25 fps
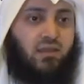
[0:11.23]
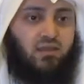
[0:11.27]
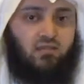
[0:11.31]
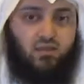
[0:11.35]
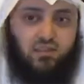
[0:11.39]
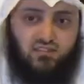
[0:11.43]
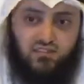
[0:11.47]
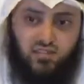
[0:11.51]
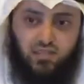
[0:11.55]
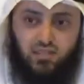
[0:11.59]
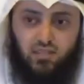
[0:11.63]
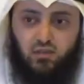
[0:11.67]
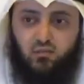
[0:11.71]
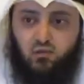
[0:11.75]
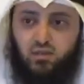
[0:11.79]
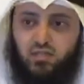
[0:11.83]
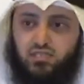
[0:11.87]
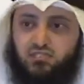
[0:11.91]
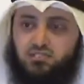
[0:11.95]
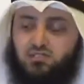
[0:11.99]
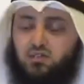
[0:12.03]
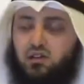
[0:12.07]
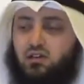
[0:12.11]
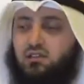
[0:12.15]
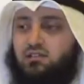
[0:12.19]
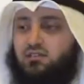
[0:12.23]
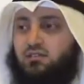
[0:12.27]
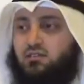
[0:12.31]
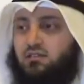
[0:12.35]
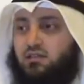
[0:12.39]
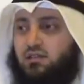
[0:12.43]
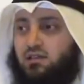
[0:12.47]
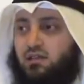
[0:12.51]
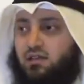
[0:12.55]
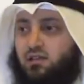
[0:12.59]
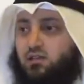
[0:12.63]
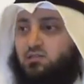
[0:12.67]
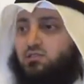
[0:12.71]
The second one is not,
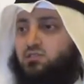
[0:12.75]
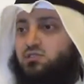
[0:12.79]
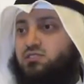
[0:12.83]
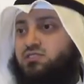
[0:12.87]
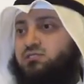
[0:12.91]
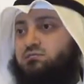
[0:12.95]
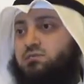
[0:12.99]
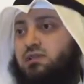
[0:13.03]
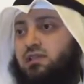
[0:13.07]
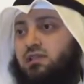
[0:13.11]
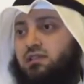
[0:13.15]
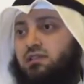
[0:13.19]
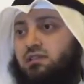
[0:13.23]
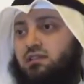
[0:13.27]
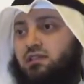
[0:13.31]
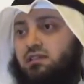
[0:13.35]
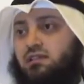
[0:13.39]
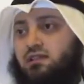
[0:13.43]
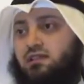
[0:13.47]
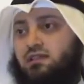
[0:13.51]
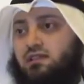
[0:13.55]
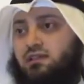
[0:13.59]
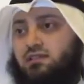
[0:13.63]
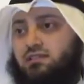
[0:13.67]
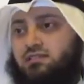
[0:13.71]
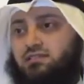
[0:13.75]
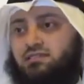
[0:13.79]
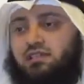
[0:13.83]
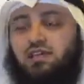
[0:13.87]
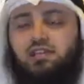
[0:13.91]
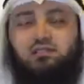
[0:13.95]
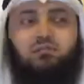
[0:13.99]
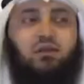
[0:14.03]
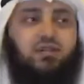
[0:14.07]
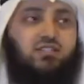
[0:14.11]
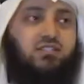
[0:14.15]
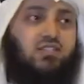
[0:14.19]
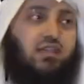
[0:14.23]
and also is being
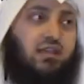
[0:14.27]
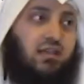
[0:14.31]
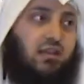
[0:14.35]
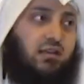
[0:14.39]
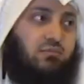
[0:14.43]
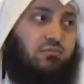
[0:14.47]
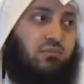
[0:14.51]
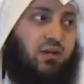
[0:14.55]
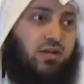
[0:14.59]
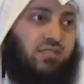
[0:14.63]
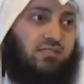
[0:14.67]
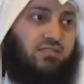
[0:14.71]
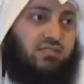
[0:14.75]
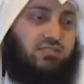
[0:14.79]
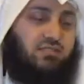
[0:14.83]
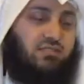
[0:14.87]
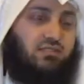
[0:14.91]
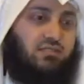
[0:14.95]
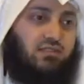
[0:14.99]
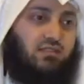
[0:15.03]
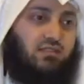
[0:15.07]
said by Sheikh Abbas.